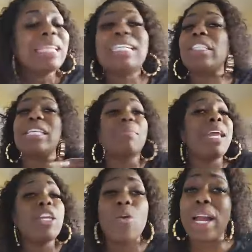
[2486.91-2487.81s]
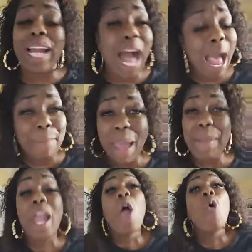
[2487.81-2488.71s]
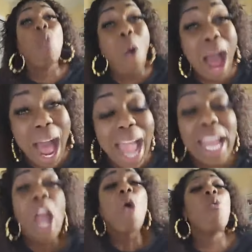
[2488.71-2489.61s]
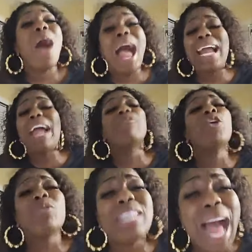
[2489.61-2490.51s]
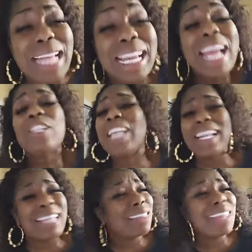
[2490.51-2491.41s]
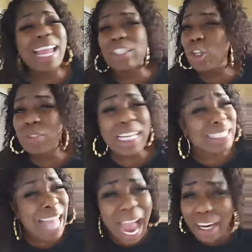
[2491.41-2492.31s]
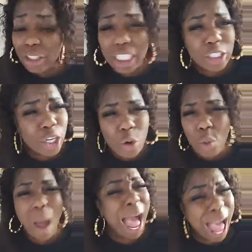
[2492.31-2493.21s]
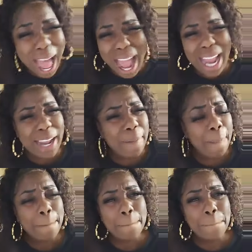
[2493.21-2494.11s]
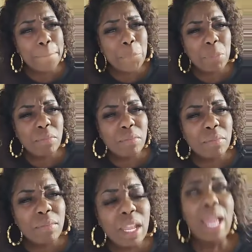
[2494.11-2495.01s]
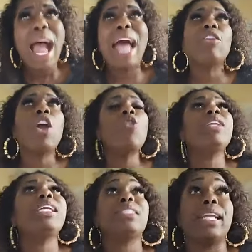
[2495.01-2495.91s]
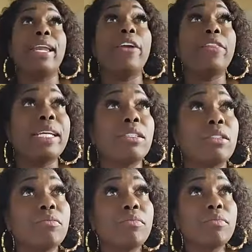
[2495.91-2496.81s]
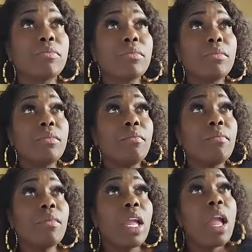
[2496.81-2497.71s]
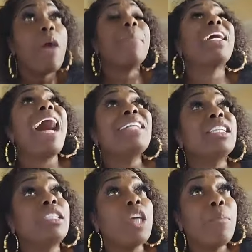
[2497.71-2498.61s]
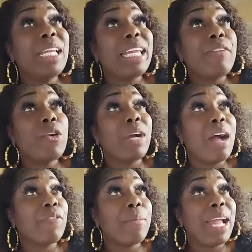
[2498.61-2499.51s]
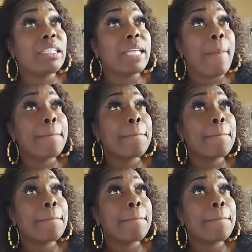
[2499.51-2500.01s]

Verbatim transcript: This just me, you, and God, baby. Why? Why have you not done the things you desire to do? Why? I don't know who needs to hear this. But God just told me to give you confirmation.